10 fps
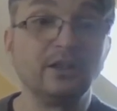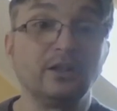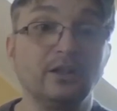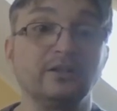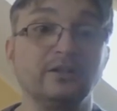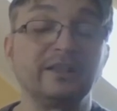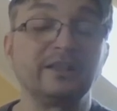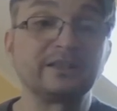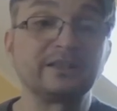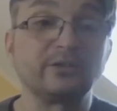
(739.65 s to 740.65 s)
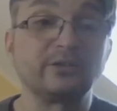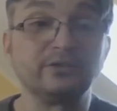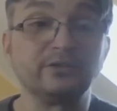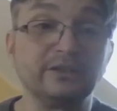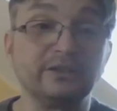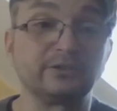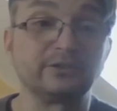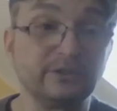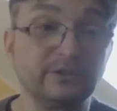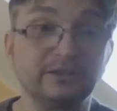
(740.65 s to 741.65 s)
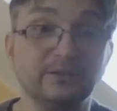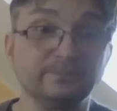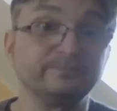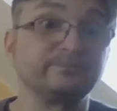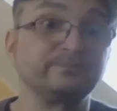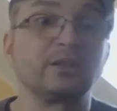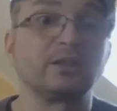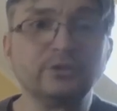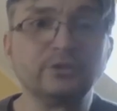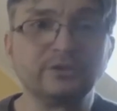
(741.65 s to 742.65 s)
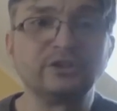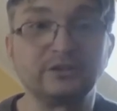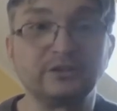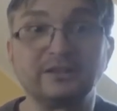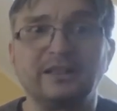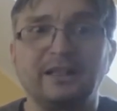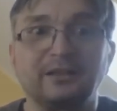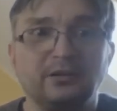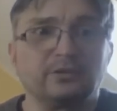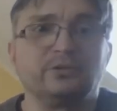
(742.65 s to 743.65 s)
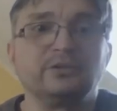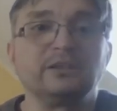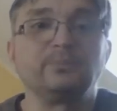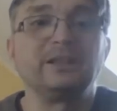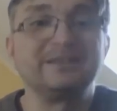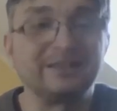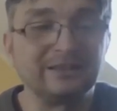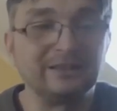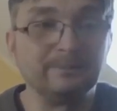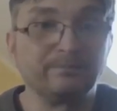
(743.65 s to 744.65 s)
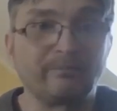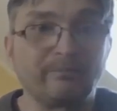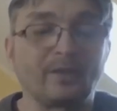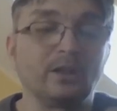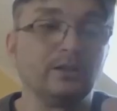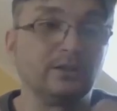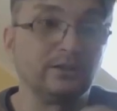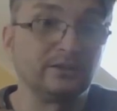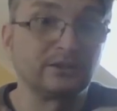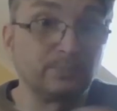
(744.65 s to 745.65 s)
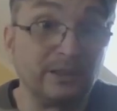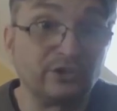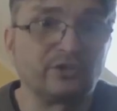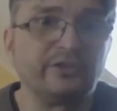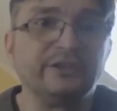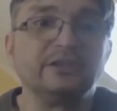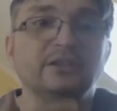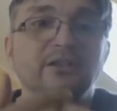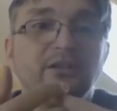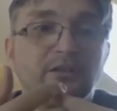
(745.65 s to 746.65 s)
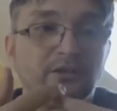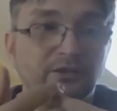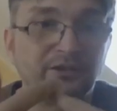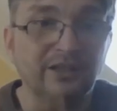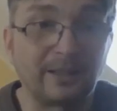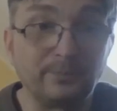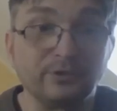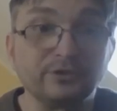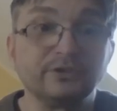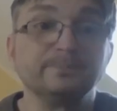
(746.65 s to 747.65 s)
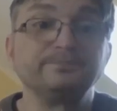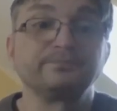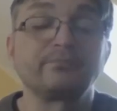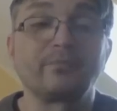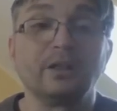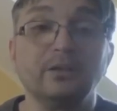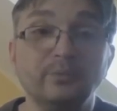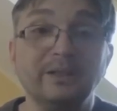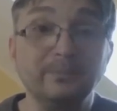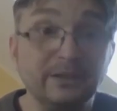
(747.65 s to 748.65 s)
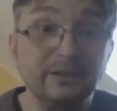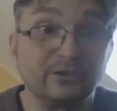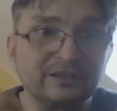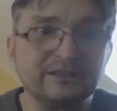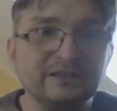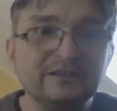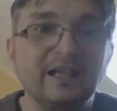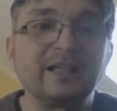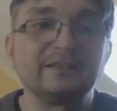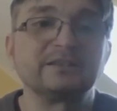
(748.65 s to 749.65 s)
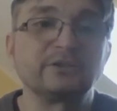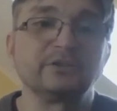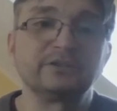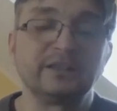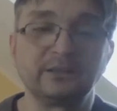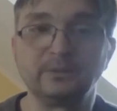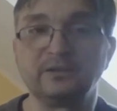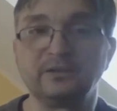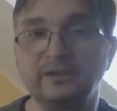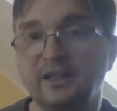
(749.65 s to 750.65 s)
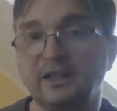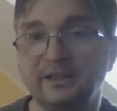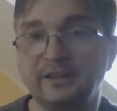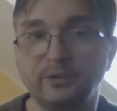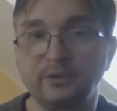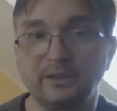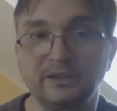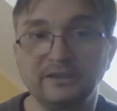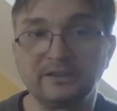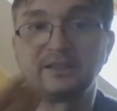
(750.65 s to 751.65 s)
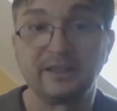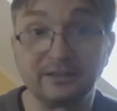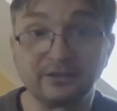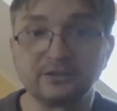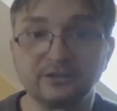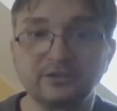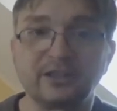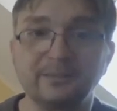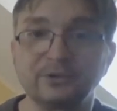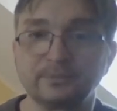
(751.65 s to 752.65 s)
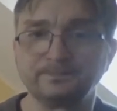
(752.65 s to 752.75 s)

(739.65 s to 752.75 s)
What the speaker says: they are not only occurring close to each other, they are occurring basically spatially coupled way, because there is direct contact between the RNA polymerase and the ribosome.